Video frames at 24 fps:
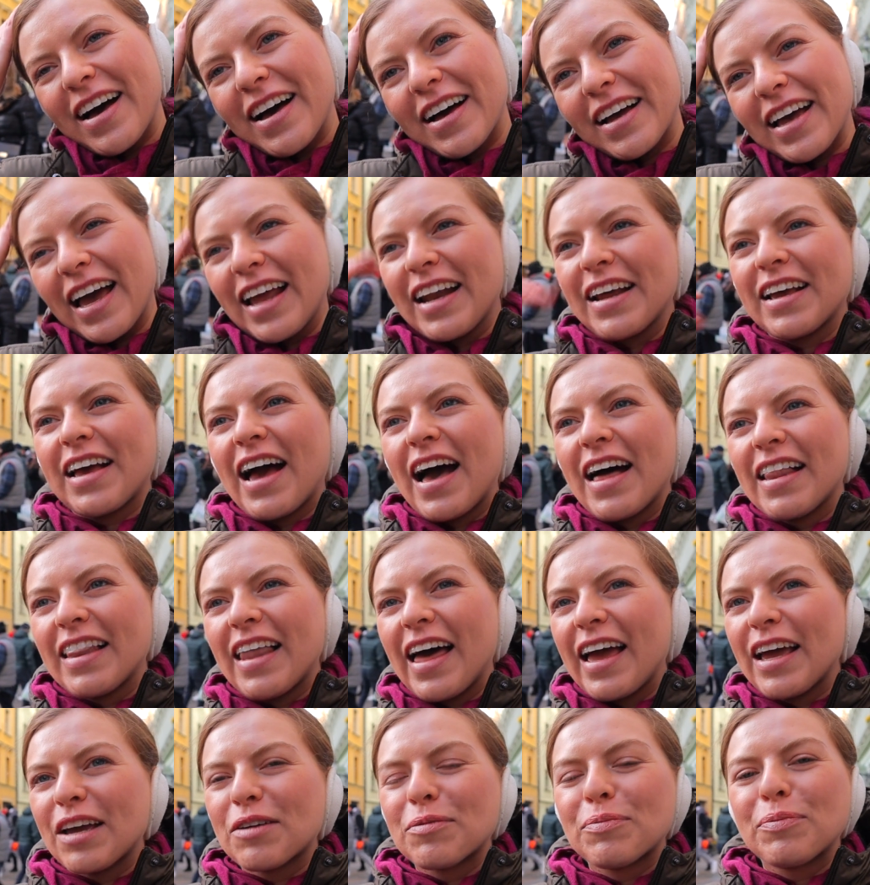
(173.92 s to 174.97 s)
kind of got
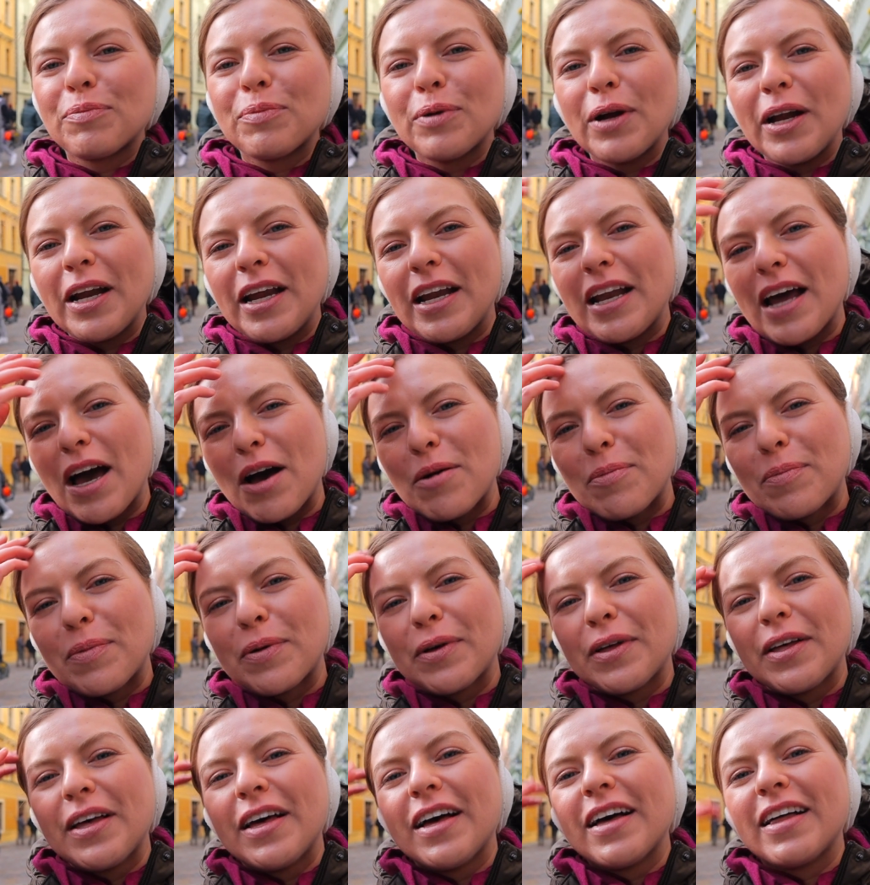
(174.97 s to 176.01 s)
like prettied up
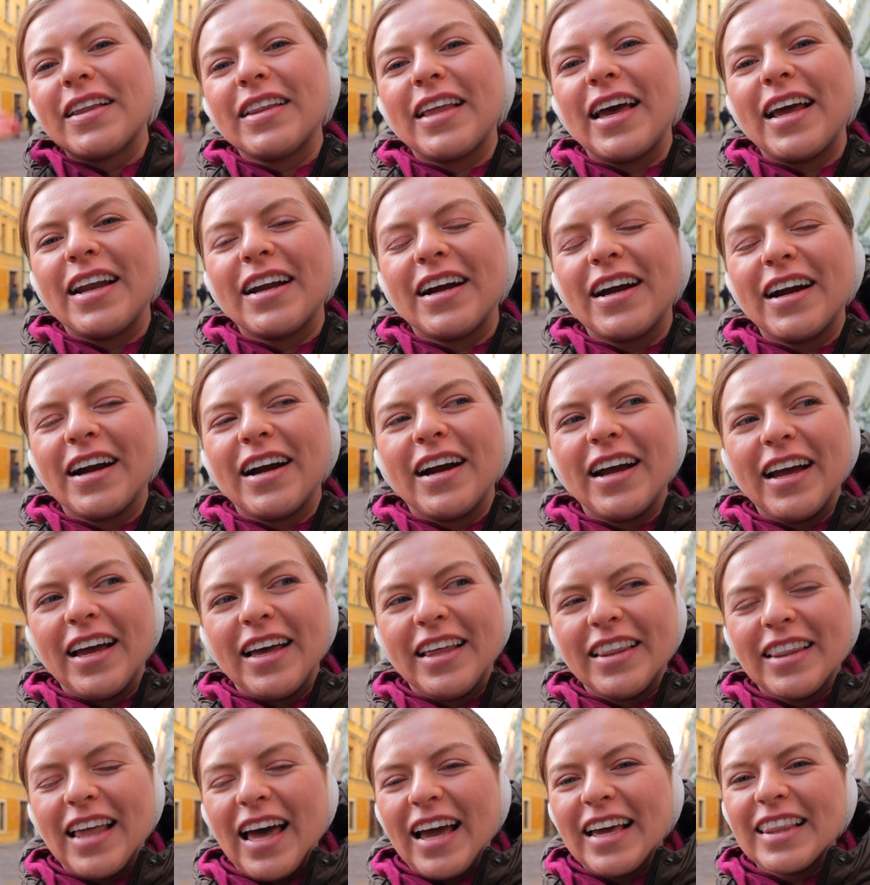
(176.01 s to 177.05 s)
later
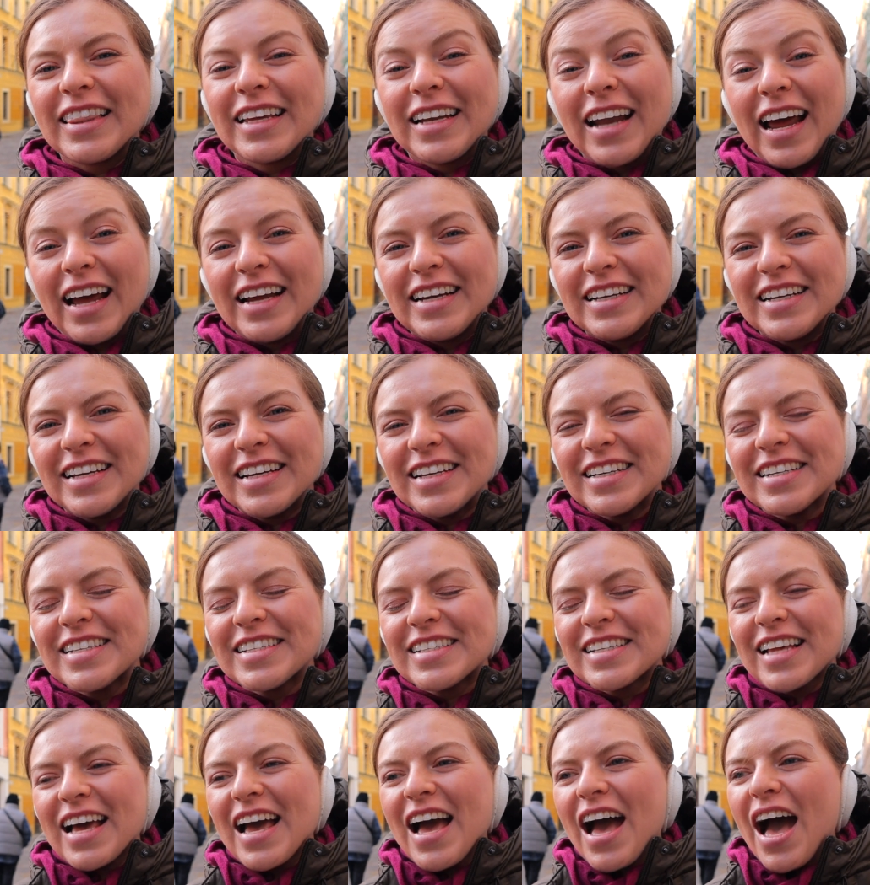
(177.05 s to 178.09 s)
in like the 90s.
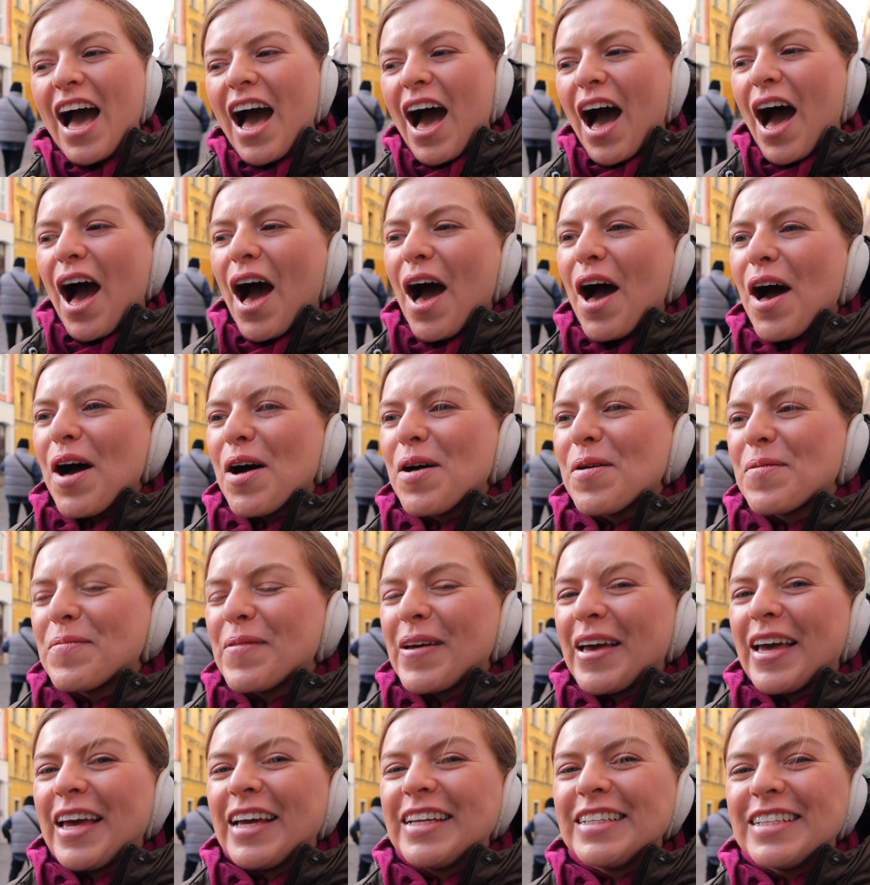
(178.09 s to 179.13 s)

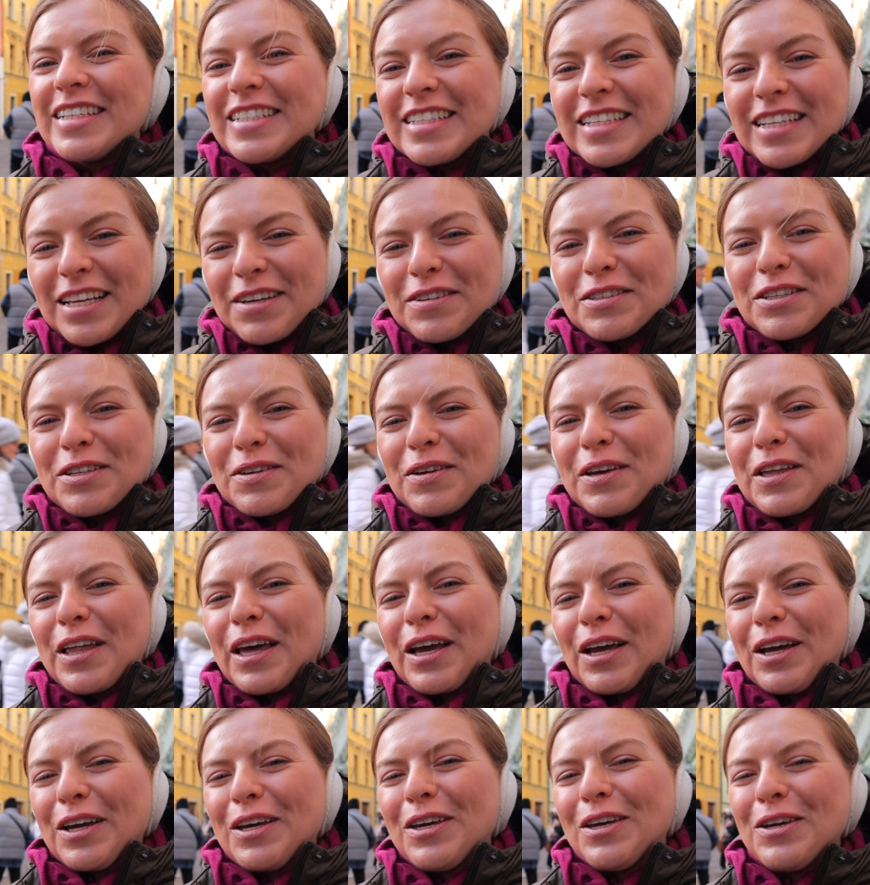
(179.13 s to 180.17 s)
It seems to be
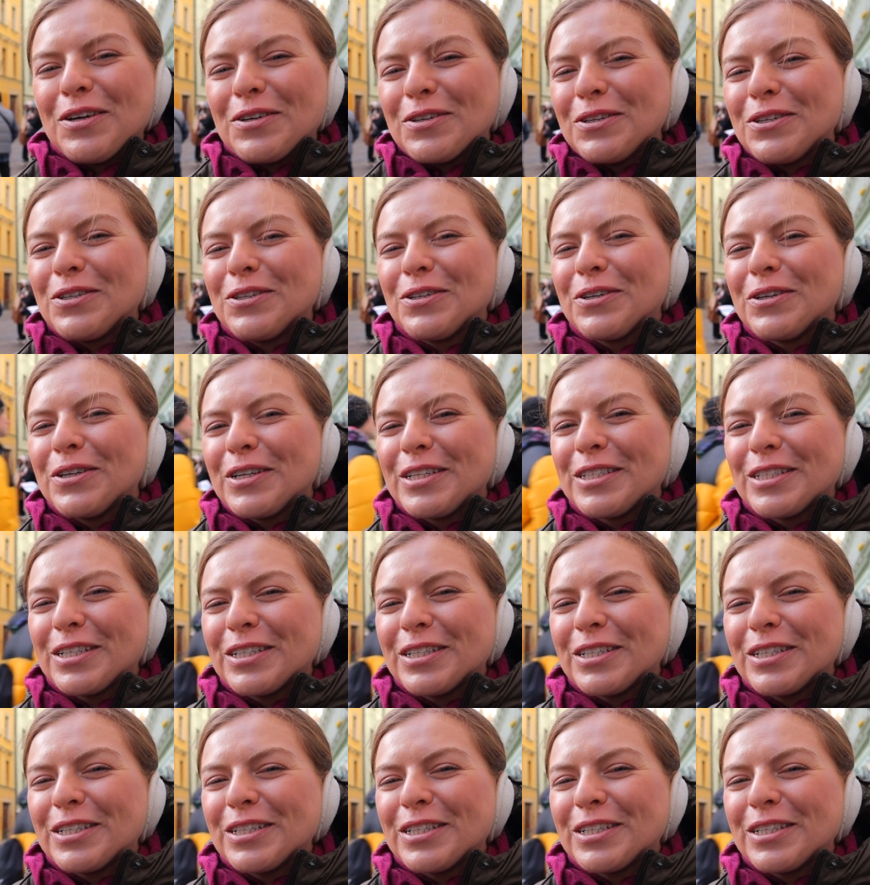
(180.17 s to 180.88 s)
like a huge tourist